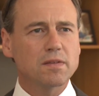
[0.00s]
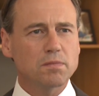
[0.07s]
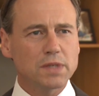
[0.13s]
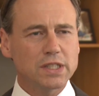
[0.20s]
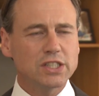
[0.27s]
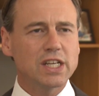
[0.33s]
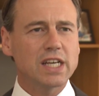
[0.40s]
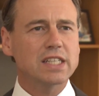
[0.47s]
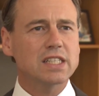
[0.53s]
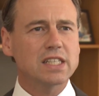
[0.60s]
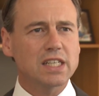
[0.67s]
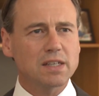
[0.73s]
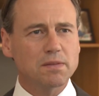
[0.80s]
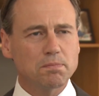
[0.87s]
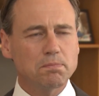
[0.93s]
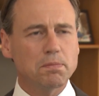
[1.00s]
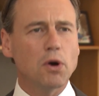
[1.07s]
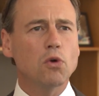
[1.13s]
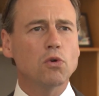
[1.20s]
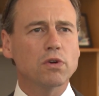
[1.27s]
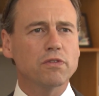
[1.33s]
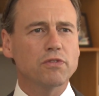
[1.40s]
majestic
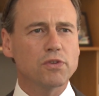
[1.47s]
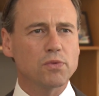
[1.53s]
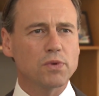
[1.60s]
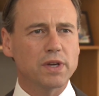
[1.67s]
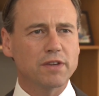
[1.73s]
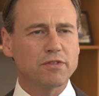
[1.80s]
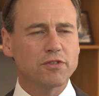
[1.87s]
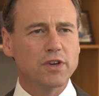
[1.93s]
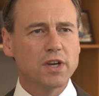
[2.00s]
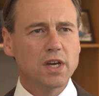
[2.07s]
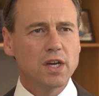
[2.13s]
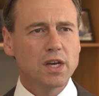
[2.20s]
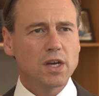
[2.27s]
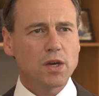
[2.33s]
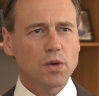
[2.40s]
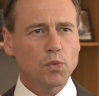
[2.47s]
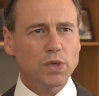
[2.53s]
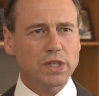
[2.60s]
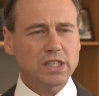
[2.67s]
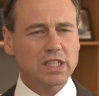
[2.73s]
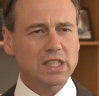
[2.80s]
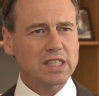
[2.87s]
bulk of the reef,
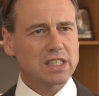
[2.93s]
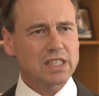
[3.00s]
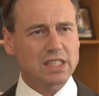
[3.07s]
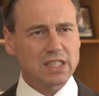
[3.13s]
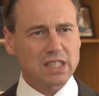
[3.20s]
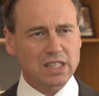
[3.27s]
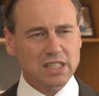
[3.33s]
which is